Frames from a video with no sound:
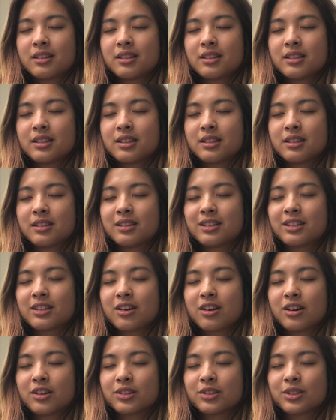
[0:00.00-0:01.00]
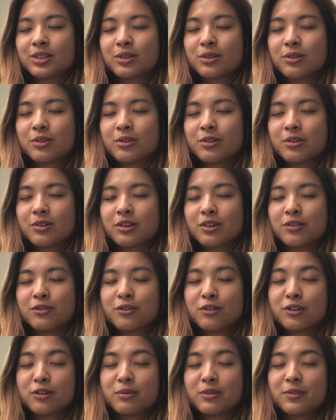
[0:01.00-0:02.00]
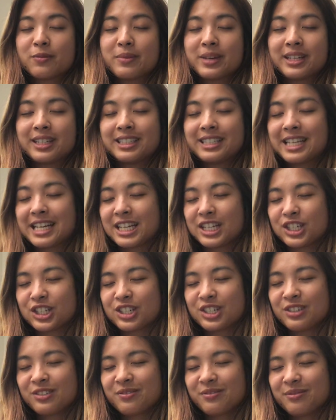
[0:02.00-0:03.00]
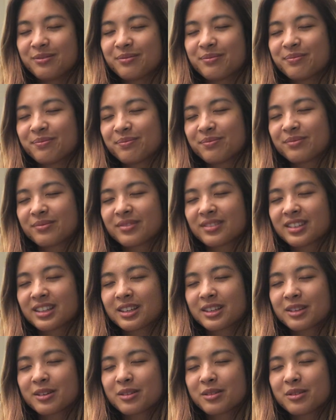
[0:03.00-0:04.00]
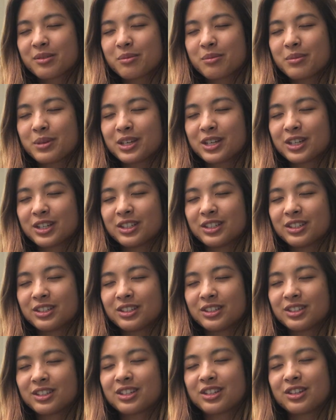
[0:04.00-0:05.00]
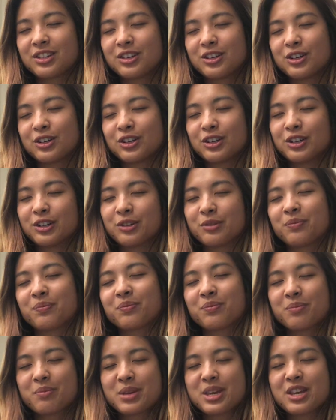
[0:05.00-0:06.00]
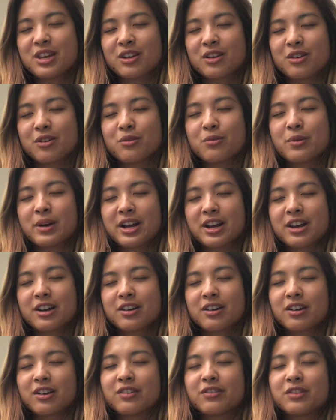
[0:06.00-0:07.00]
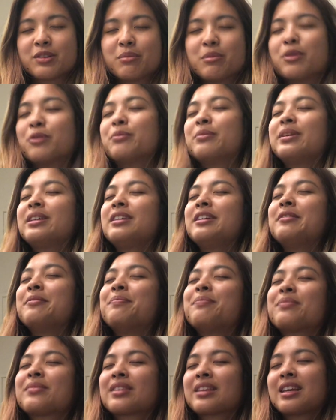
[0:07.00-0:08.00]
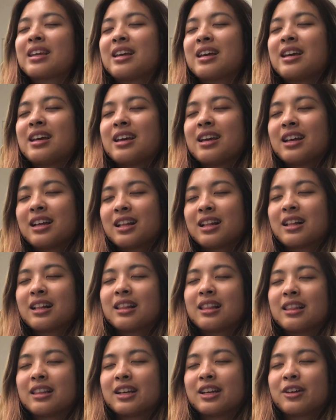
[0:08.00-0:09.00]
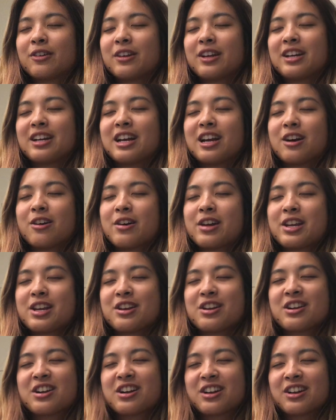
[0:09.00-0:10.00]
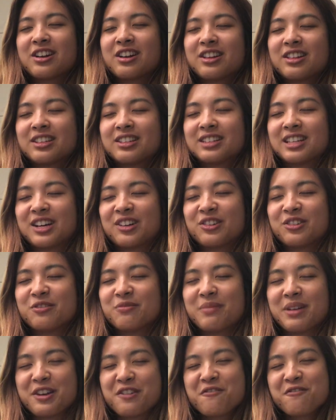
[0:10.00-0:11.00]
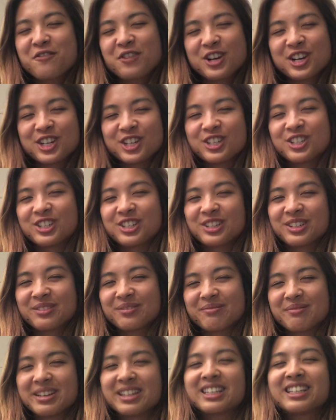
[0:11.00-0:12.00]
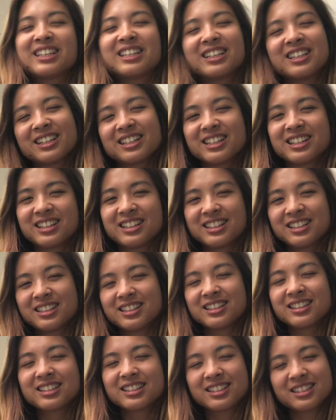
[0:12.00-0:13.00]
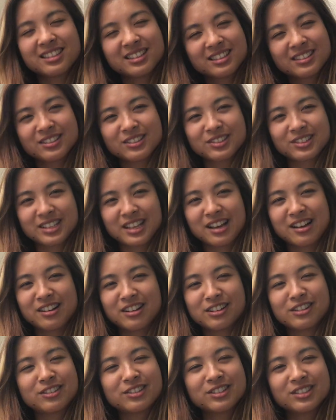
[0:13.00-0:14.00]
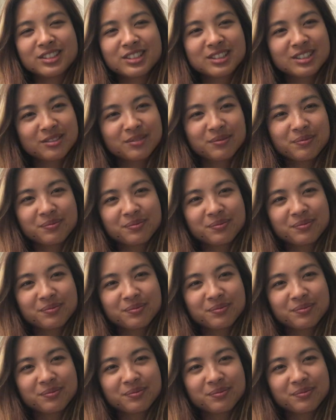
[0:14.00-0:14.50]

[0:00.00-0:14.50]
This is also a form of meditation because you're being aware of the moment. Like right now I hear the sound of my fridge making little sounds.